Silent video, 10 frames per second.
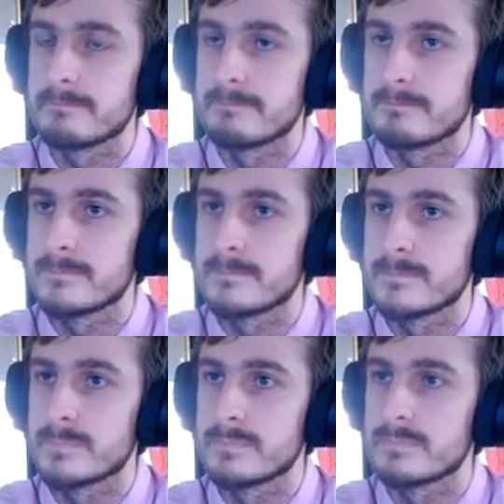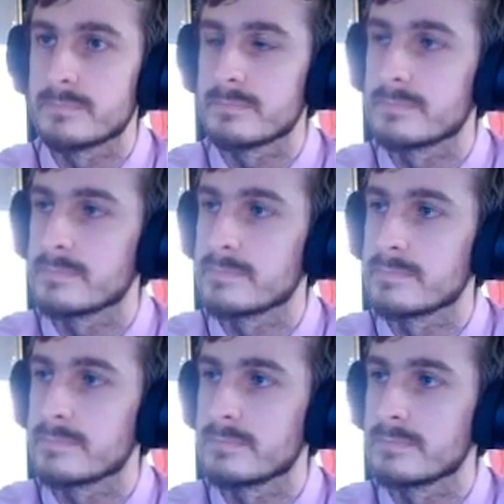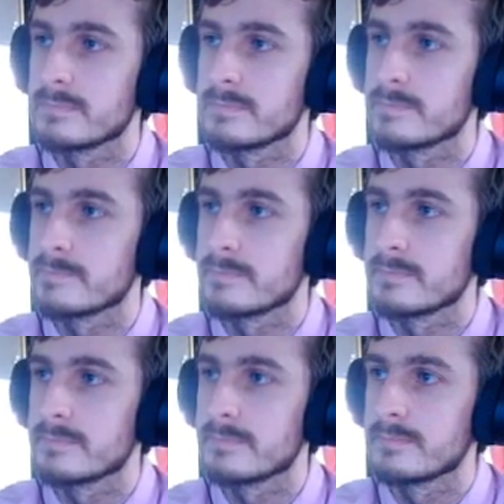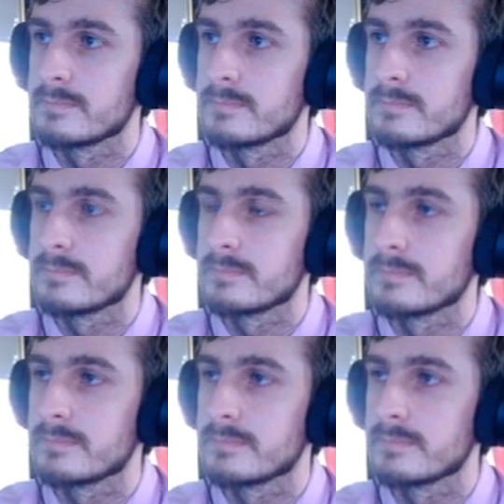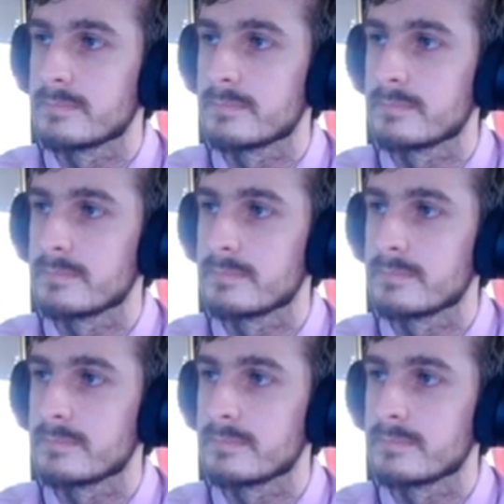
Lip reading: [no speech]